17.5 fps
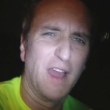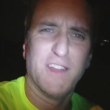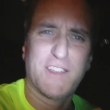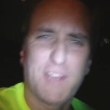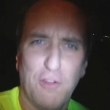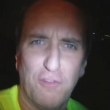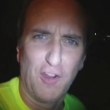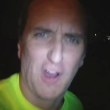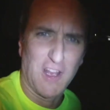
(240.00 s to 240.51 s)
been going
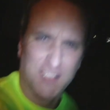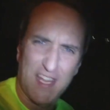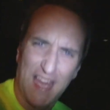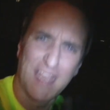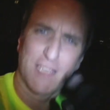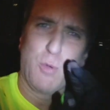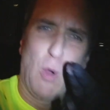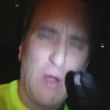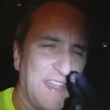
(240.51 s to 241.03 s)
too fast.
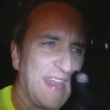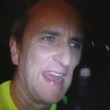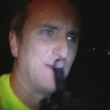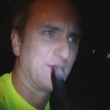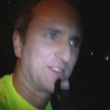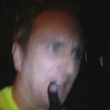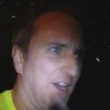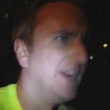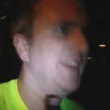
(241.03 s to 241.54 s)
That is one
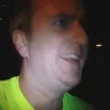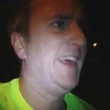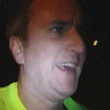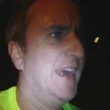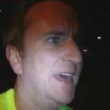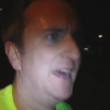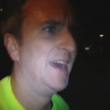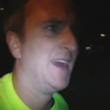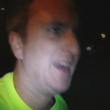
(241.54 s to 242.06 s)
downside
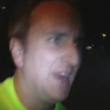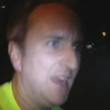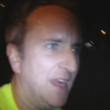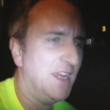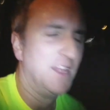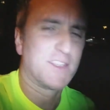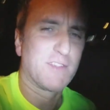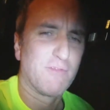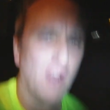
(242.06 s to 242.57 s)

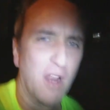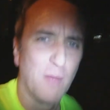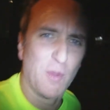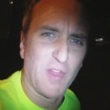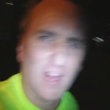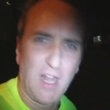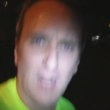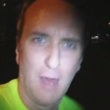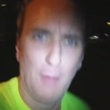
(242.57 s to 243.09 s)
to running
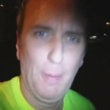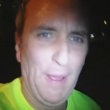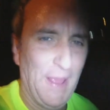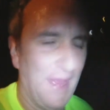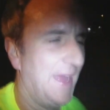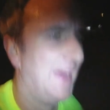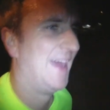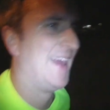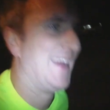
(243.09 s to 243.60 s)
with a club.
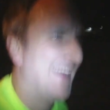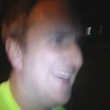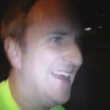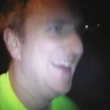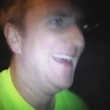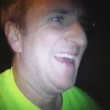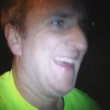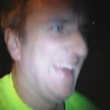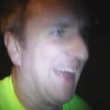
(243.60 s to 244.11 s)

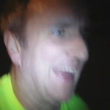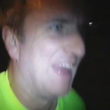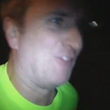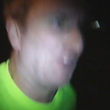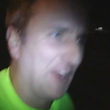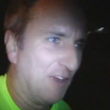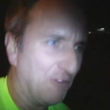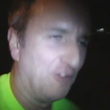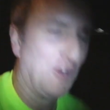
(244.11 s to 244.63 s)

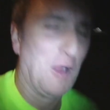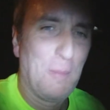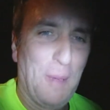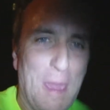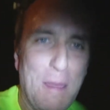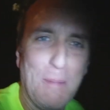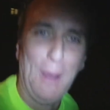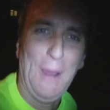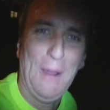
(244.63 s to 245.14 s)
If you don't find
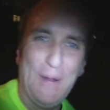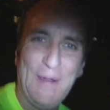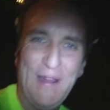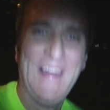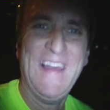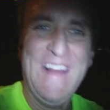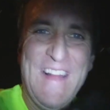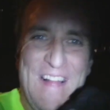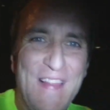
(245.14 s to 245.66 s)
people
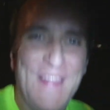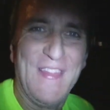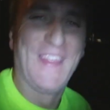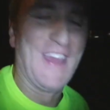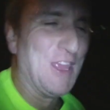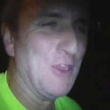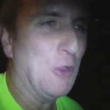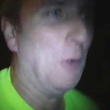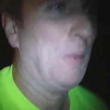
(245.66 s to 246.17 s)

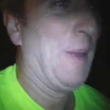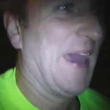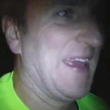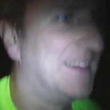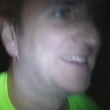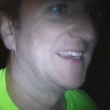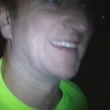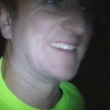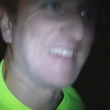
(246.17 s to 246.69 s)
that your
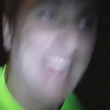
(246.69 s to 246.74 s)
pace